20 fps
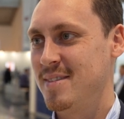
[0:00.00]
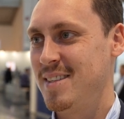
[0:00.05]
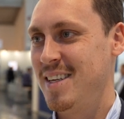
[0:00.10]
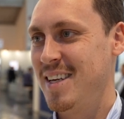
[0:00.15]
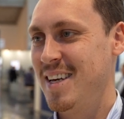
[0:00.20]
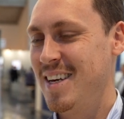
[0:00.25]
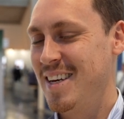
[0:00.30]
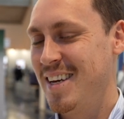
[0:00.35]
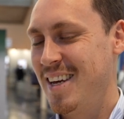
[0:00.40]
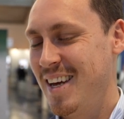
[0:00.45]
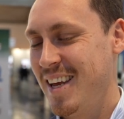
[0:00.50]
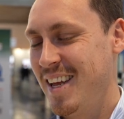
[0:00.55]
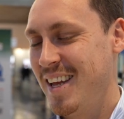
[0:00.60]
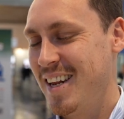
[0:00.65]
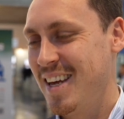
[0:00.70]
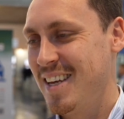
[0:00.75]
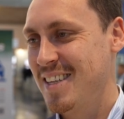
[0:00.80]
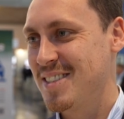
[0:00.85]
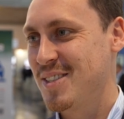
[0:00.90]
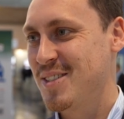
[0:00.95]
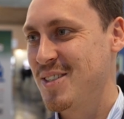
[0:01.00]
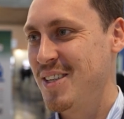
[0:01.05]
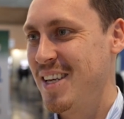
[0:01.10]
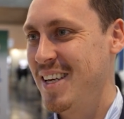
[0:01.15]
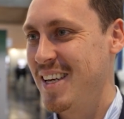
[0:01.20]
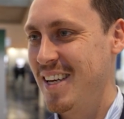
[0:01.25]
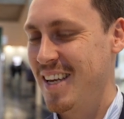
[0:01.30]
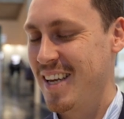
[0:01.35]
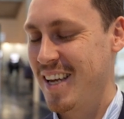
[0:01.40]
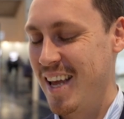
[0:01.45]
Yeah, hi, nice to see
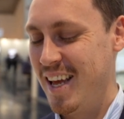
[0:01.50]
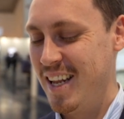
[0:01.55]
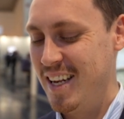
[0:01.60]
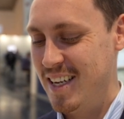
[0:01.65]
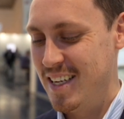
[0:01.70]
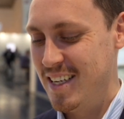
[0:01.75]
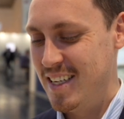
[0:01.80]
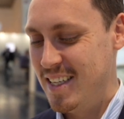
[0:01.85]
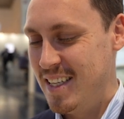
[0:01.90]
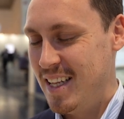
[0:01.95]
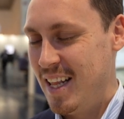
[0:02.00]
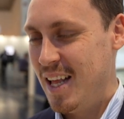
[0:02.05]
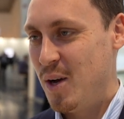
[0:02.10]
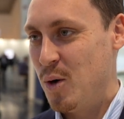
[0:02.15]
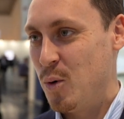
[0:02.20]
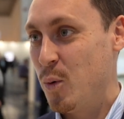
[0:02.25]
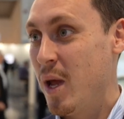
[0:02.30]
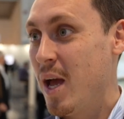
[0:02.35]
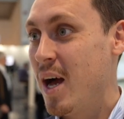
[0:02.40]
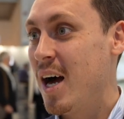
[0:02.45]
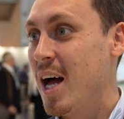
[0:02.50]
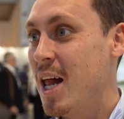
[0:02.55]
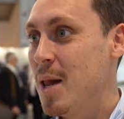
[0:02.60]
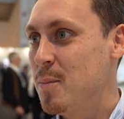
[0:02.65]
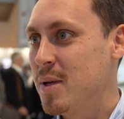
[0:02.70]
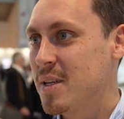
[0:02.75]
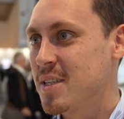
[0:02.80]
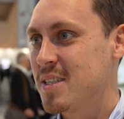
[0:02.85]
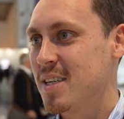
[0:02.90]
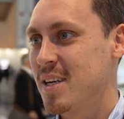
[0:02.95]
you here again. We are
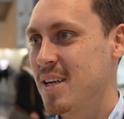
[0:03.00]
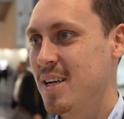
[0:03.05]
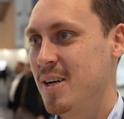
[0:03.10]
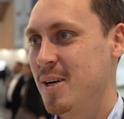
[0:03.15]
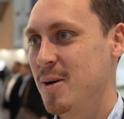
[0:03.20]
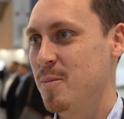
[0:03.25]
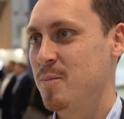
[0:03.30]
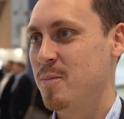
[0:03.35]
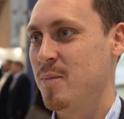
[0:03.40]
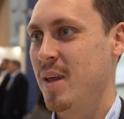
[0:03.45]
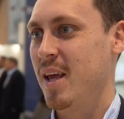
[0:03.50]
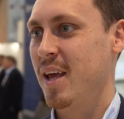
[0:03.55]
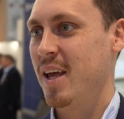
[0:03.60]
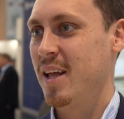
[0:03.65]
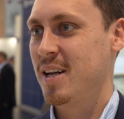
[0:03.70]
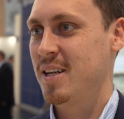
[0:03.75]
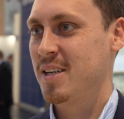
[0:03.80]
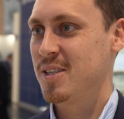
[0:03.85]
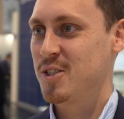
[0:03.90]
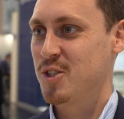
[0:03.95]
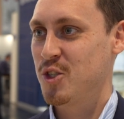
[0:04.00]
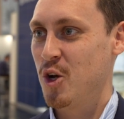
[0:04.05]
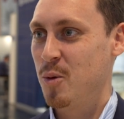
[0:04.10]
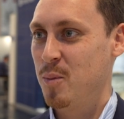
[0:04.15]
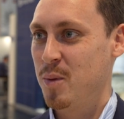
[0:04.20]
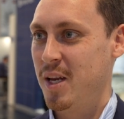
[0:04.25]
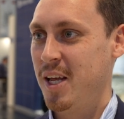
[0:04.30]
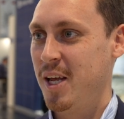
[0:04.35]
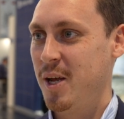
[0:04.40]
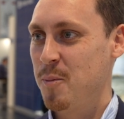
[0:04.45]
Almit in
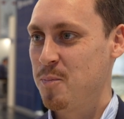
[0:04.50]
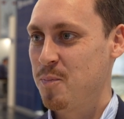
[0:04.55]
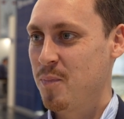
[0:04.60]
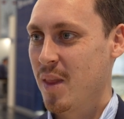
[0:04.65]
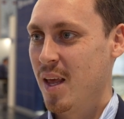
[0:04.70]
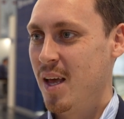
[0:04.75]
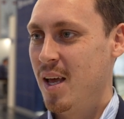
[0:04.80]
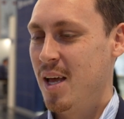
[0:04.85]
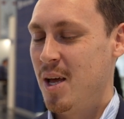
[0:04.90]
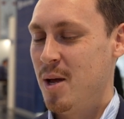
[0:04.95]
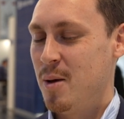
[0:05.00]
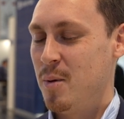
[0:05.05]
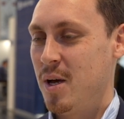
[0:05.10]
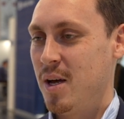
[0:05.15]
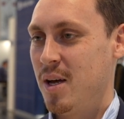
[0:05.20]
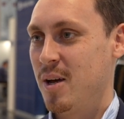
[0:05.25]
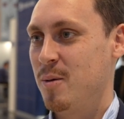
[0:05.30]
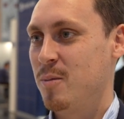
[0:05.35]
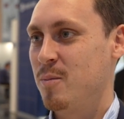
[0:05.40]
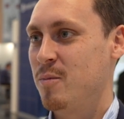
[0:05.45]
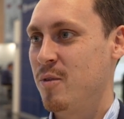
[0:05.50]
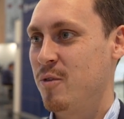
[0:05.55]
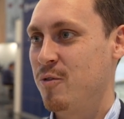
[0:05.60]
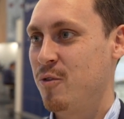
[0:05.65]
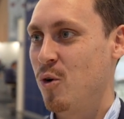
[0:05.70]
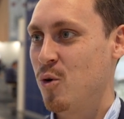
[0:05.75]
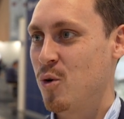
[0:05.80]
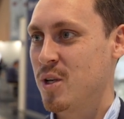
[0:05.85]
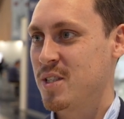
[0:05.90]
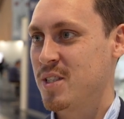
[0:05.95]
Germany,
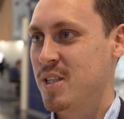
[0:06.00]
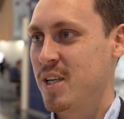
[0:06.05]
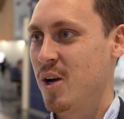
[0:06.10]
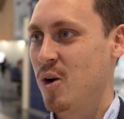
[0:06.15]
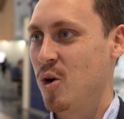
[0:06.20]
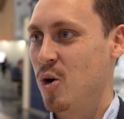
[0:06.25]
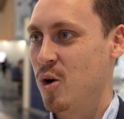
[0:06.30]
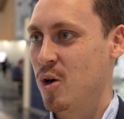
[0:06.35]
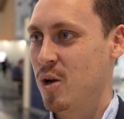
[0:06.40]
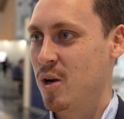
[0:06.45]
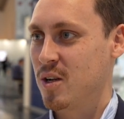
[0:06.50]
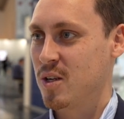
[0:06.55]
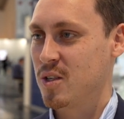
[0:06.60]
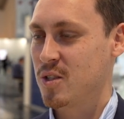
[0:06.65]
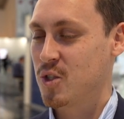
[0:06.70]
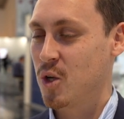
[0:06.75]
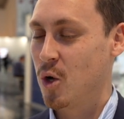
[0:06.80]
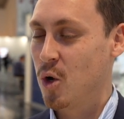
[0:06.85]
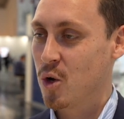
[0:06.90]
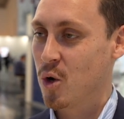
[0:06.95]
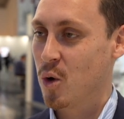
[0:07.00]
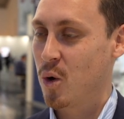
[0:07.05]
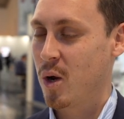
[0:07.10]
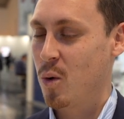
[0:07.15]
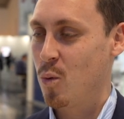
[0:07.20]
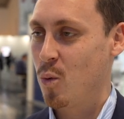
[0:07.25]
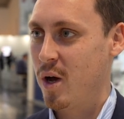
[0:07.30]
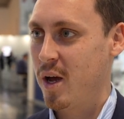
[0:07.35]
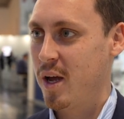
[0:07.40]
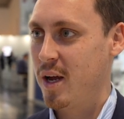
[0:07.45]
focusing on
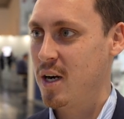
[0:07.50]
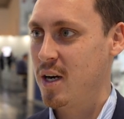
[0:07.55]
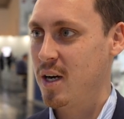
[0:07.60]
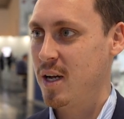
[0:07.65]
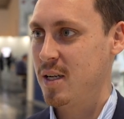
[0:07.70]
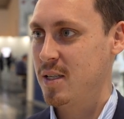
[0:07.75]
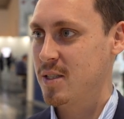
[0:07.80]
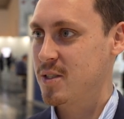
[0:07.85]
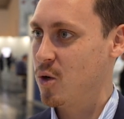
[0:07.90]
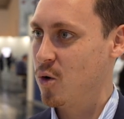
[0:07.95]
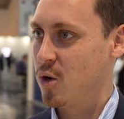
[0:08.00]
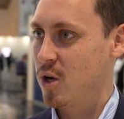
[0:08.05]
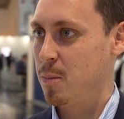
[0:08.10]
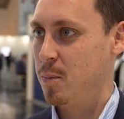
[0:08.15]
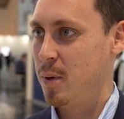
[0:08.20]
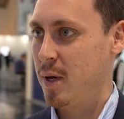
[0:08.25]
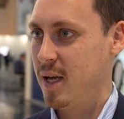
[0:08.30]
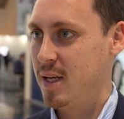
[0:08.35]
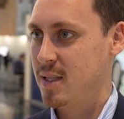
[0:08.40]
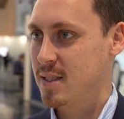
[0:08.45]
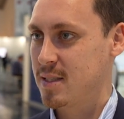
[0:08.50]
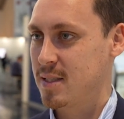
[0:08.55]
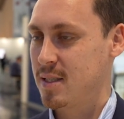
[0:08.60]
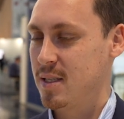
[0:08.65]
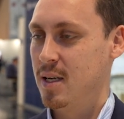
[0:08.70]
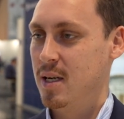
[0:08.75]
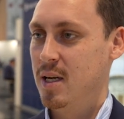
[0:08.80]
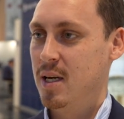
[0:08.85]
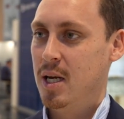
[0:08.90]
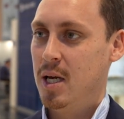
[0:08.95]
soldering wire and solder paste,
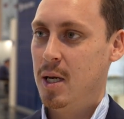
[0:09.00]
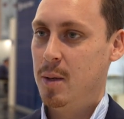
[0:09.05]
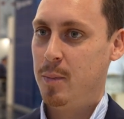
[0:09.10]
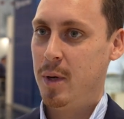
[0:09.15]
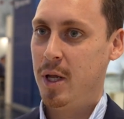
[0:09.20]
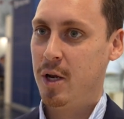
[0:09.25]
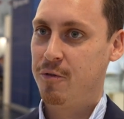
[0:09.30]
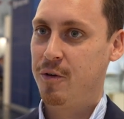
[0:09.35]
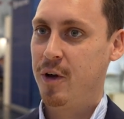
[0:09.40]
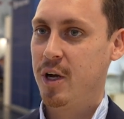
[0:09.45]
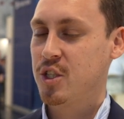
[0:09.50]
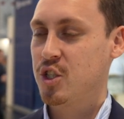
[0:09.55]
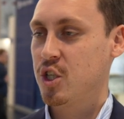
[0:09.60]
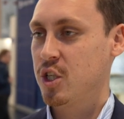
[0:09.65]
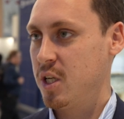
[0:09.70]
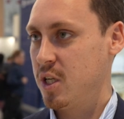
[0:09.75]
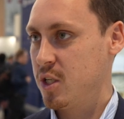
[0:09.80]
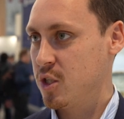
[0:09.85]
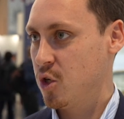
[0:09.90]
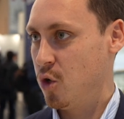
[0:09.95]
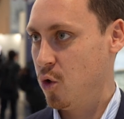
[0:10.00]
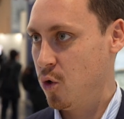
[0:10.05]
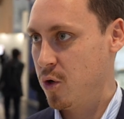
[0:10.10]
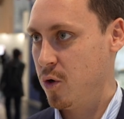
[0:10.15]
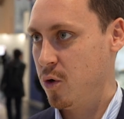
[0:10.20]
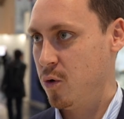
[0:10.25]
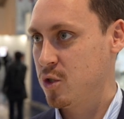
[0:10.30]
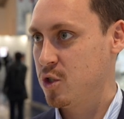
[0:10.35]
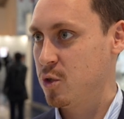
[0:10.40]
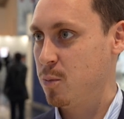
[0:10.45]
manufactured in
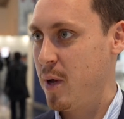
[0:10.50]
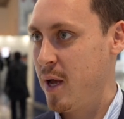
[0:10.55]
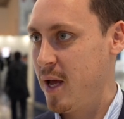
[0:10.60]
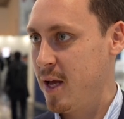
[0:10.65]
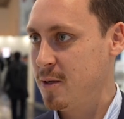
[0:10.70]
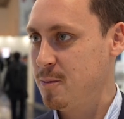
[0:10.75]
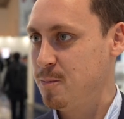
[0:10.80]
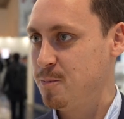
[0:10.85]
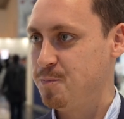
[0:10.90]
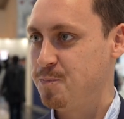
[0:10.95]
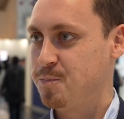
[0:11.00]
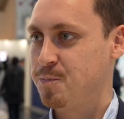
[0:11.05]
Tokyo, Japan.